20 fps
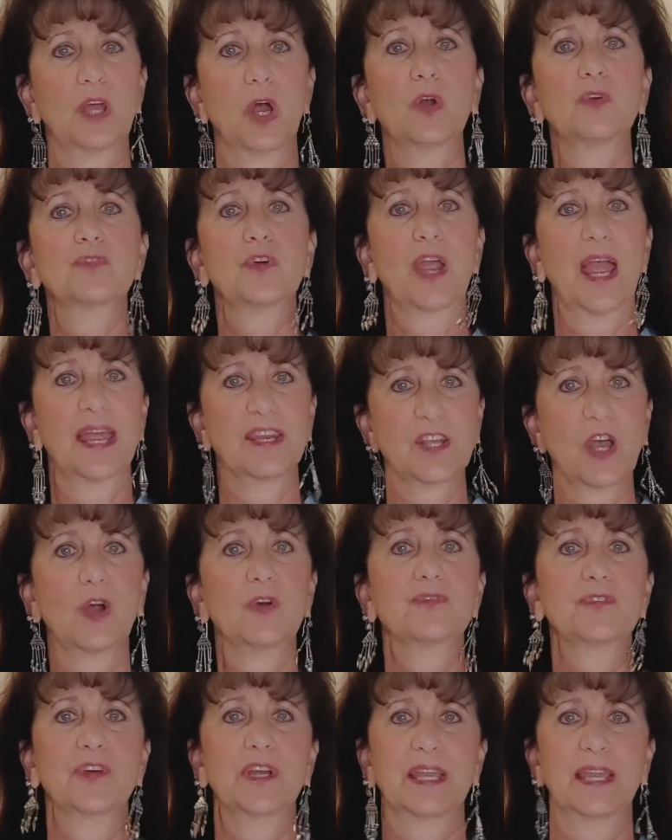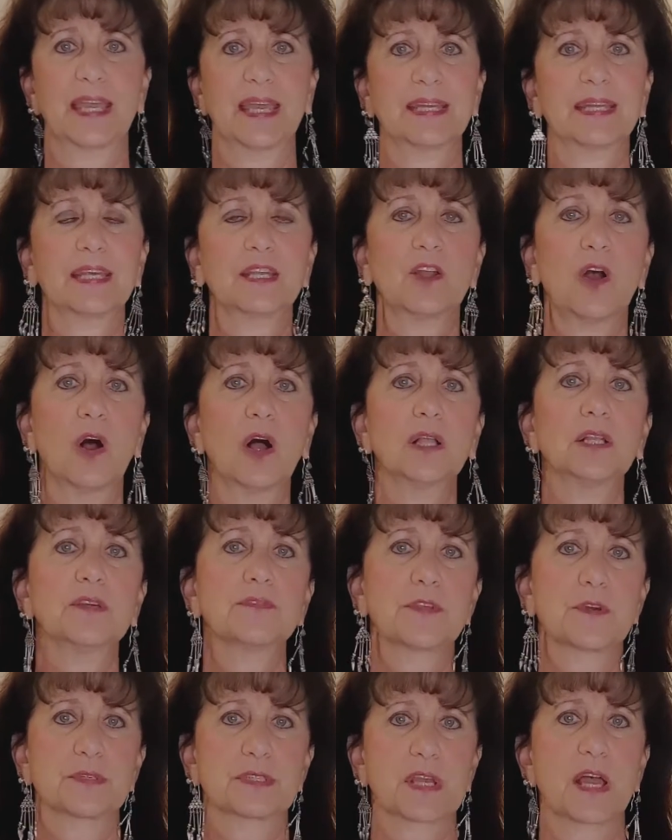over and over again in all of
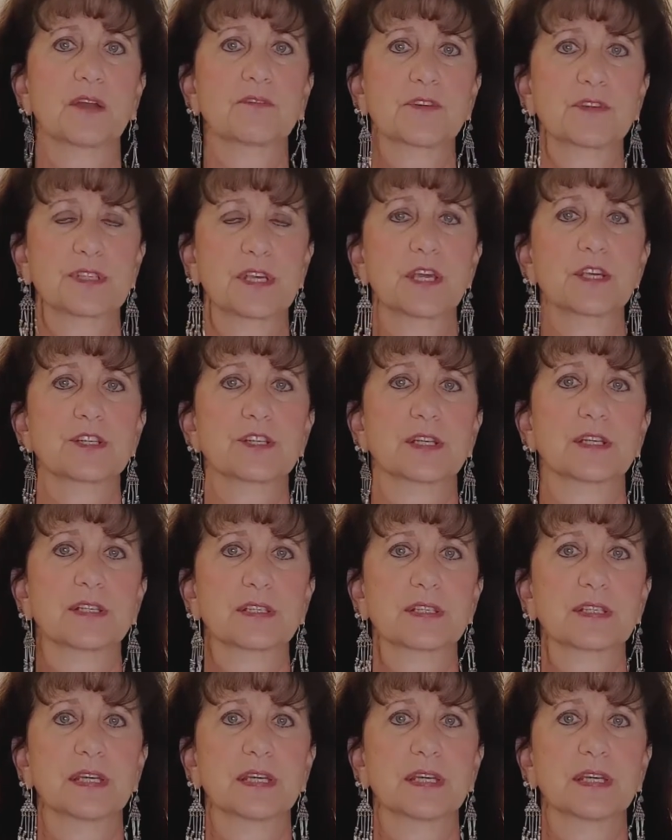those conversations